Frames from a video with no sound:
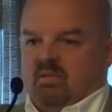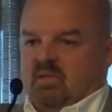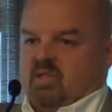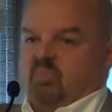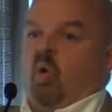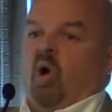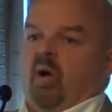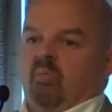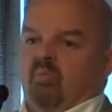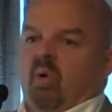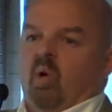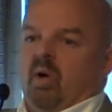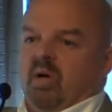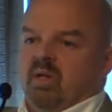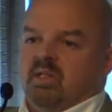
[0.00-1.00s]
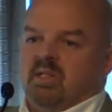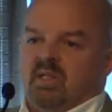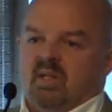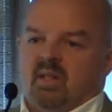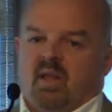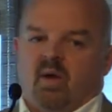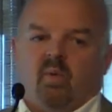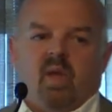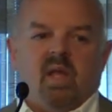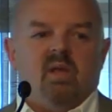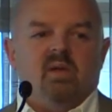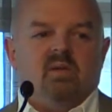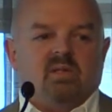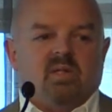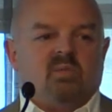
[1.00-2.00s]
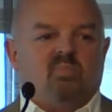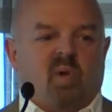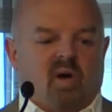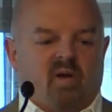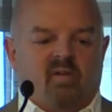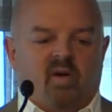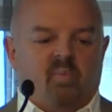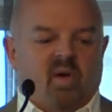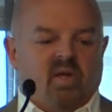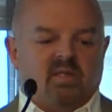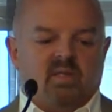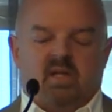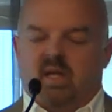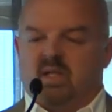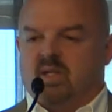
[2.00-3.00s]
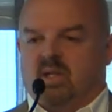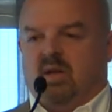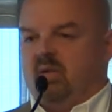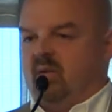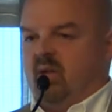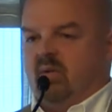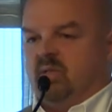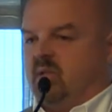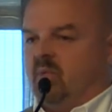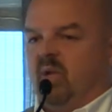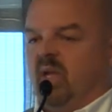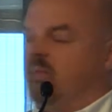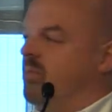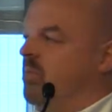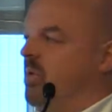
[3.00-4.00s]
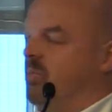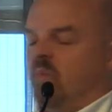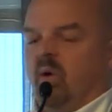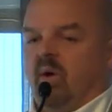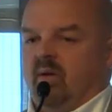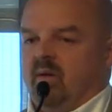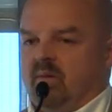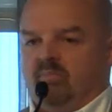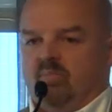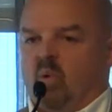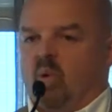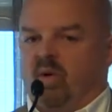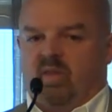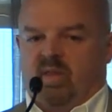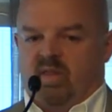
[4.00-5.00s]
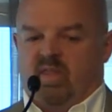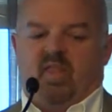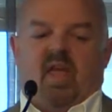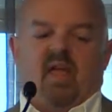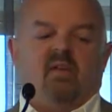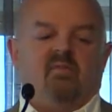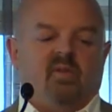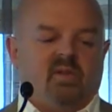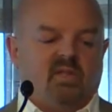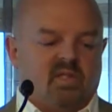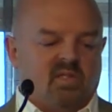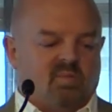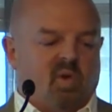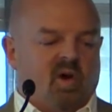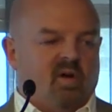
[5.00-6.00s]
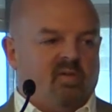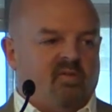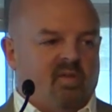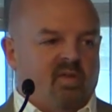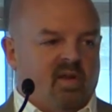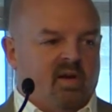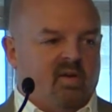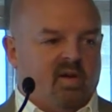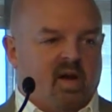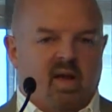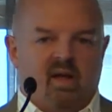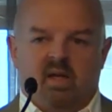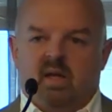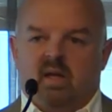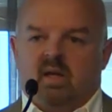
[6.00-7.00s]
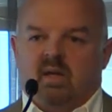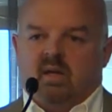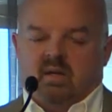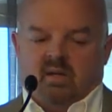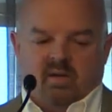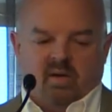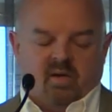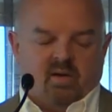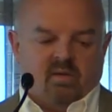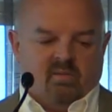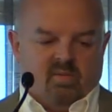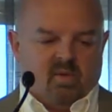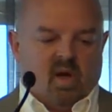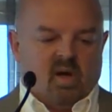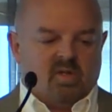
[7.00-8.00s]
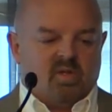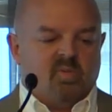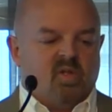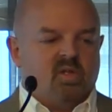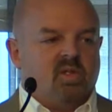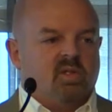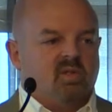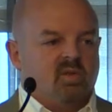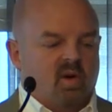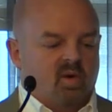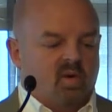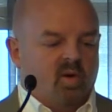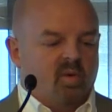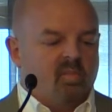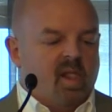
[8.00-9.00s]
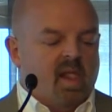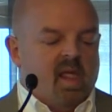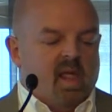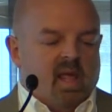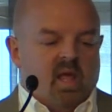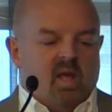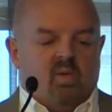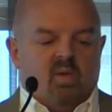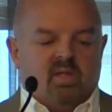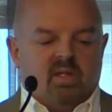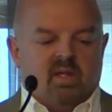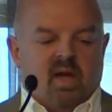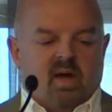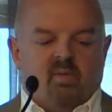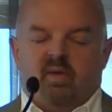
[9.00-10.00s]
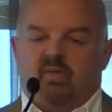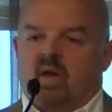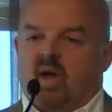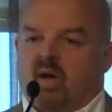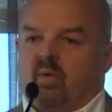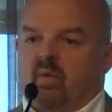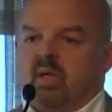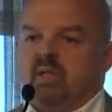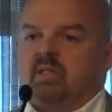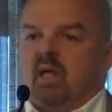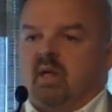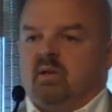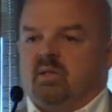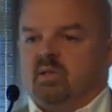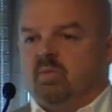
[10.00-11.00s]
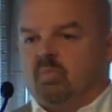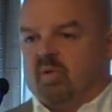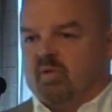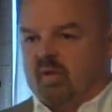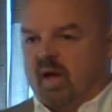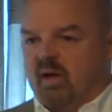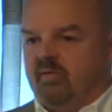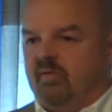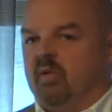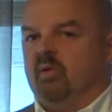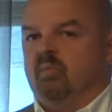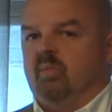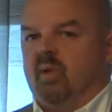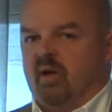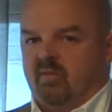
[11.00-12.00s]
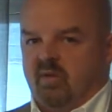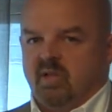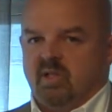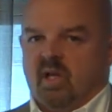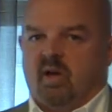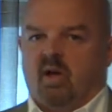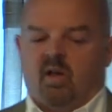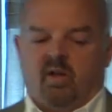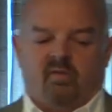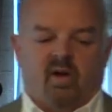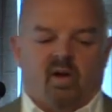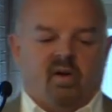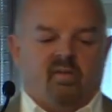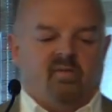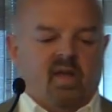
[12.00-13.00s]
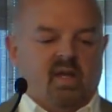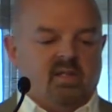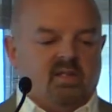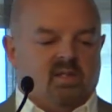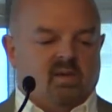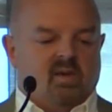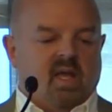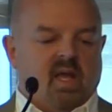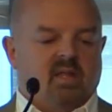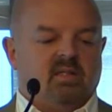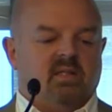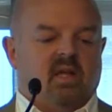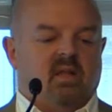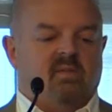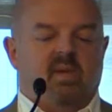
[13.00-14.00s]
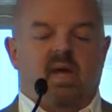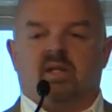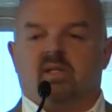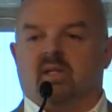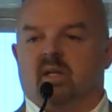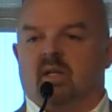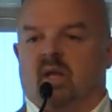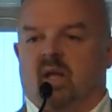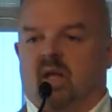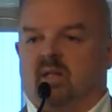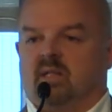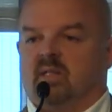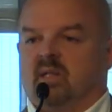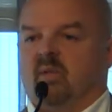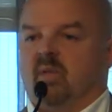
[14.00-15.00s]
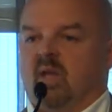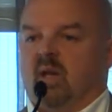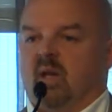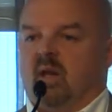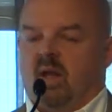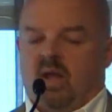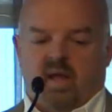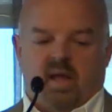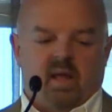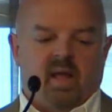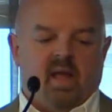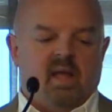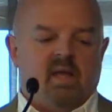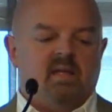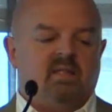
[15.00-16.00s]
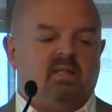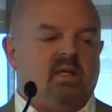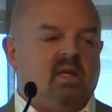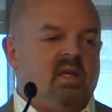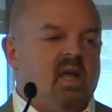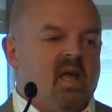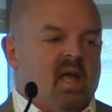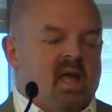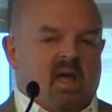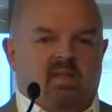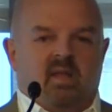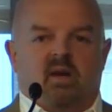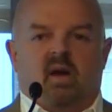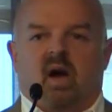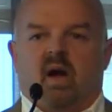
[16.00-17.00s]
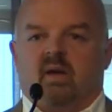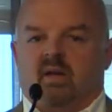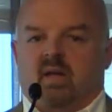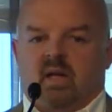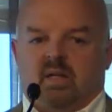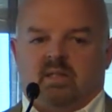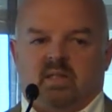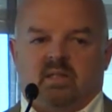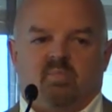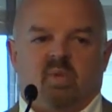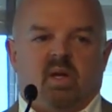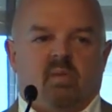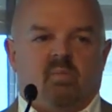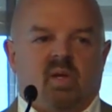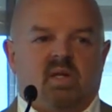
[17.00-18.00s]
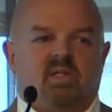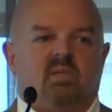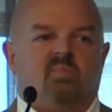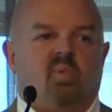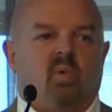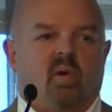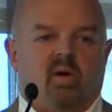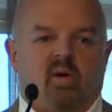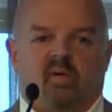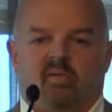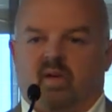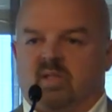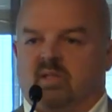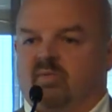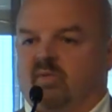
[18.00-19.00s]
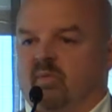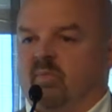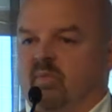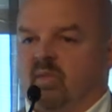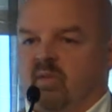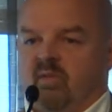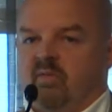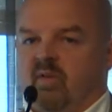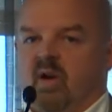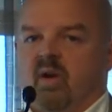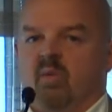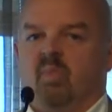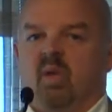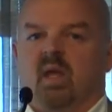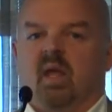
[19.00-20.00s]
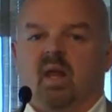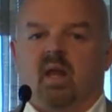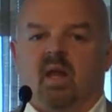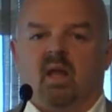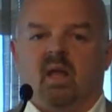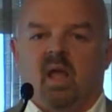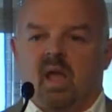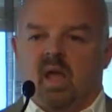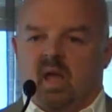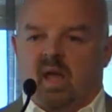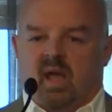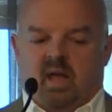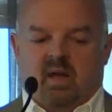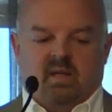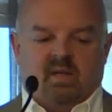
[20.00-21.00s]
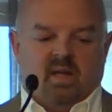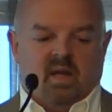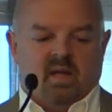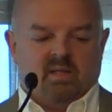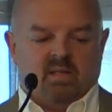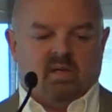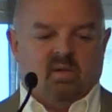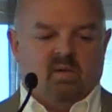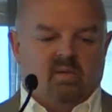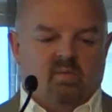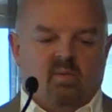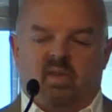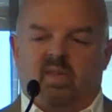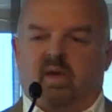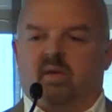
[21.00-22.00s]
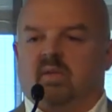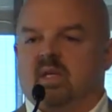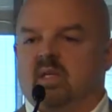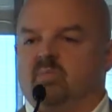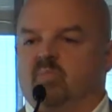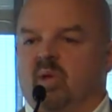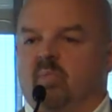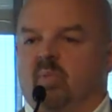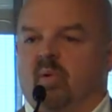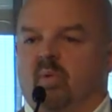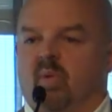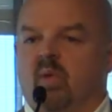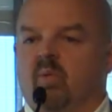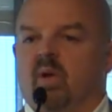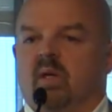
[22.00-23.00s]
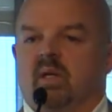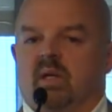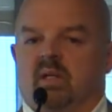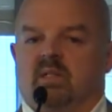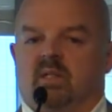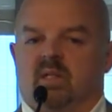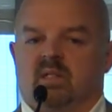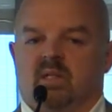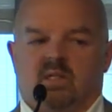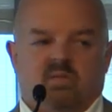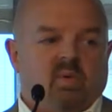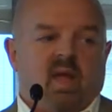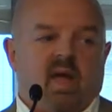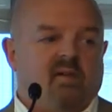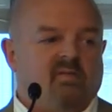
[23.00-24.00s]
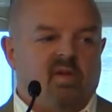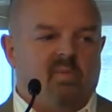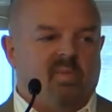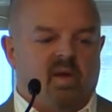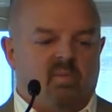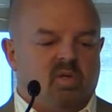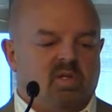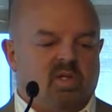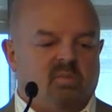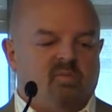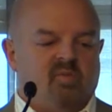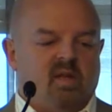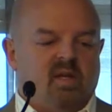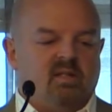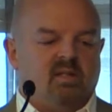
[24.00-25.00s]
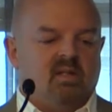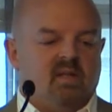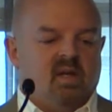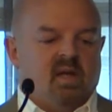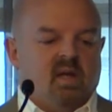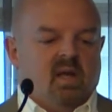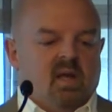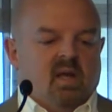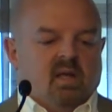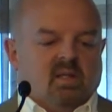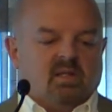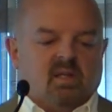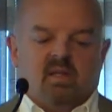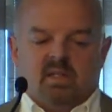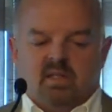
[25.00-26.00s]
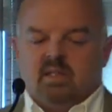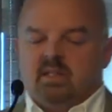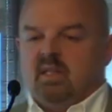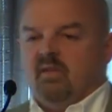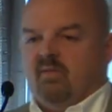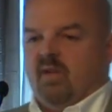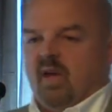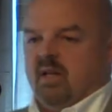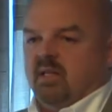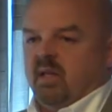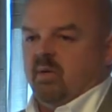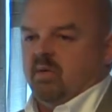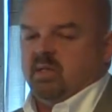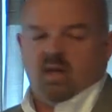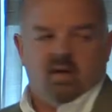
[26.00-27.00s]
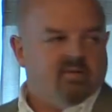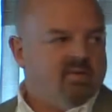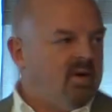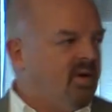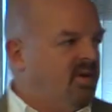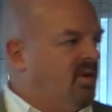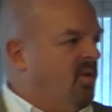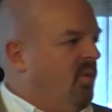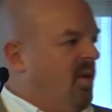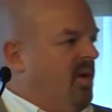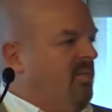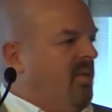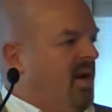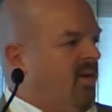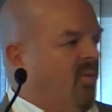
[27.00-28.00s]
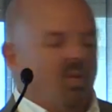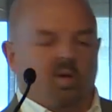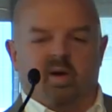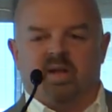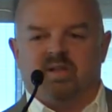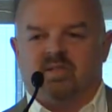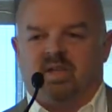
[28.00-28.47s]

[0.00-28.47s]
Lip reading: smart boards that we use as part of our presentation. So we're more than thankful to Smart for their contribution to our group. Equal to that, we've got our resellers who provide food and beverage at all of our events, so Cancel, Imagine It, and Summit, AEC. And then Autodesk has been a big supporter of us from the very beginning. And so without these people, we wouldn't exist, because we have no membership fees. So this is the event. I've heard the 1-minute warning,